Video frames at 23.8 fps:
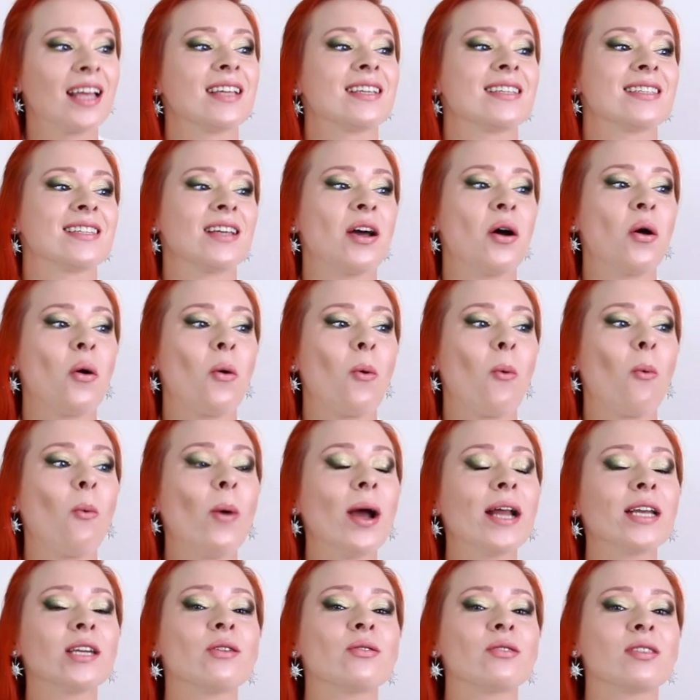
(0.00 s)
So
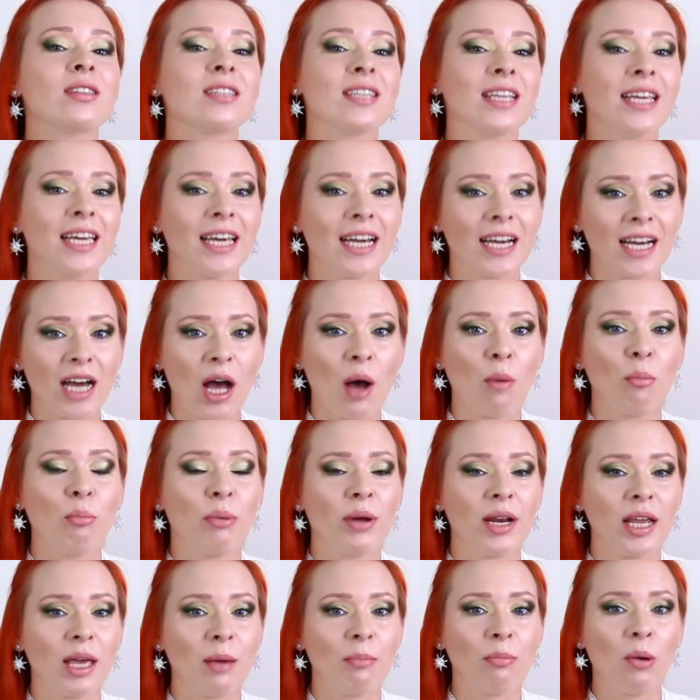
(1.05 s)
when you see a
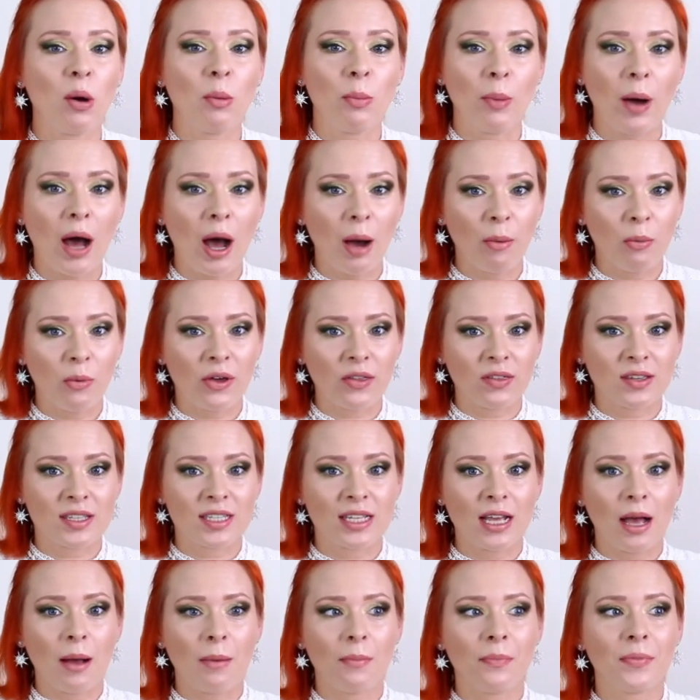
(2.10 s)
company pop up with
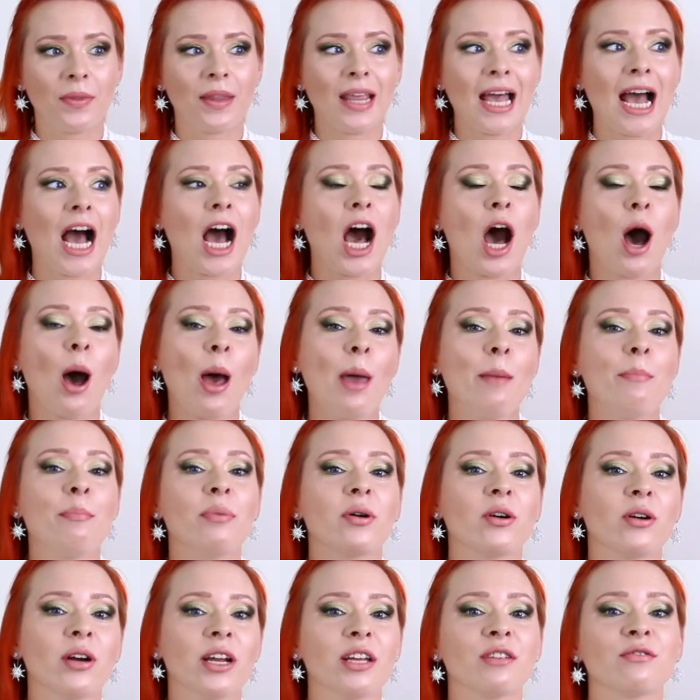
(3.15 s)
some
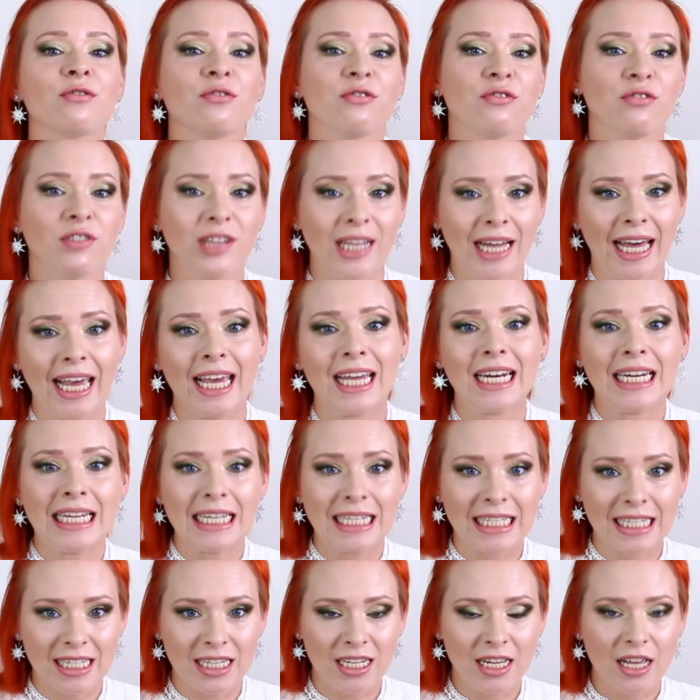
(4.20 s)

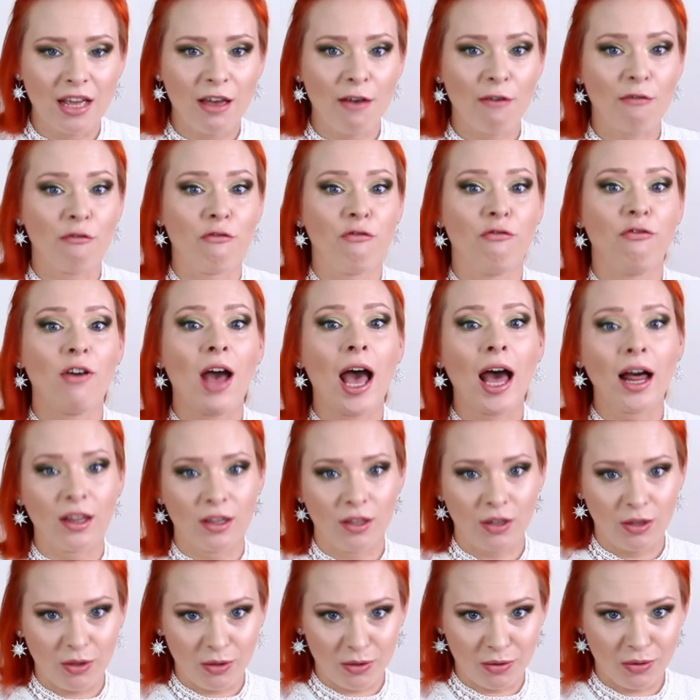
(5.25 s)
hyperinflated
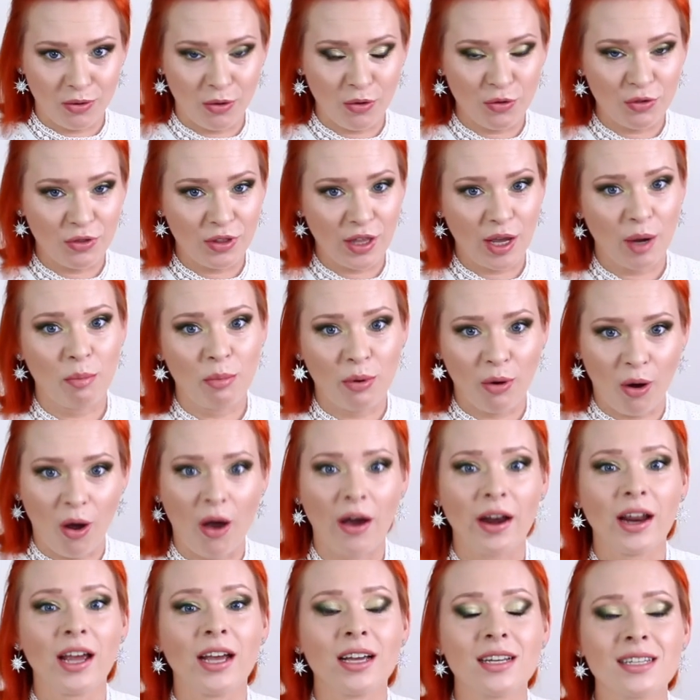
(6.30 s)
value on their
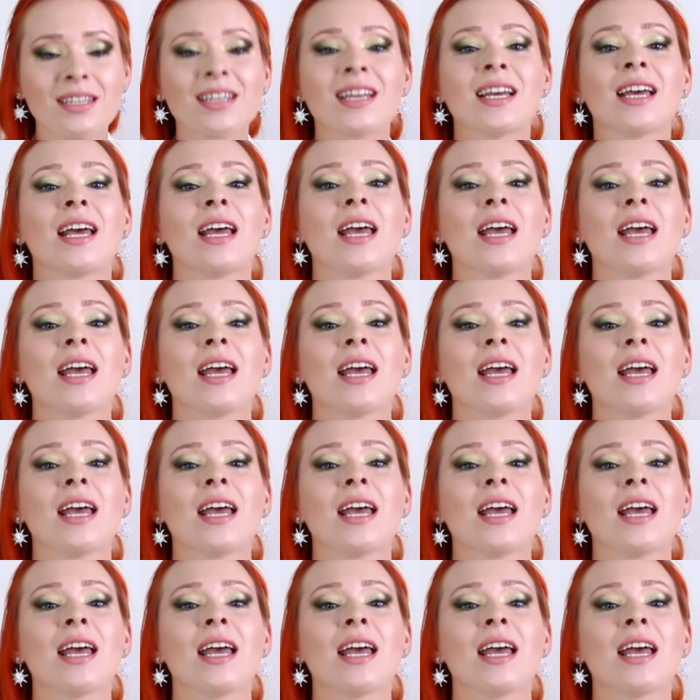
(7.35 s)
product,